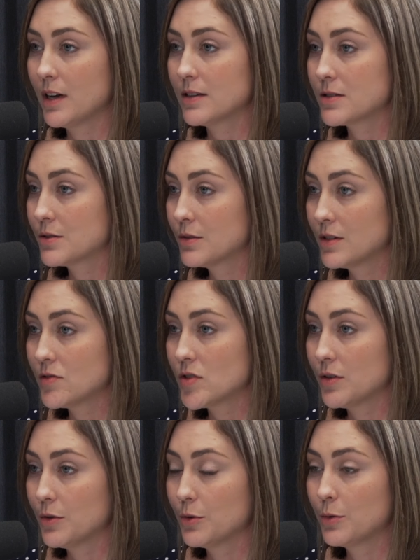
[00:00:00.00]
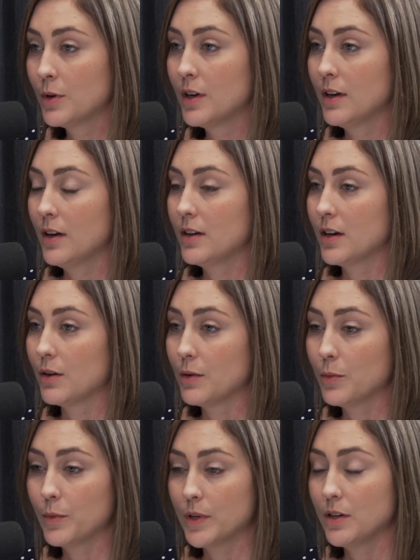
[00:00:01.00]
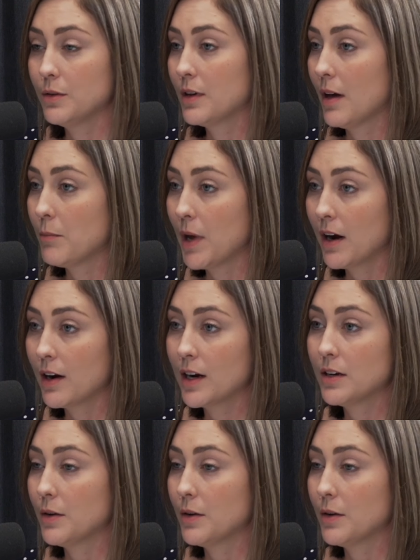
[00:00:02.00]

as soon as when you get married,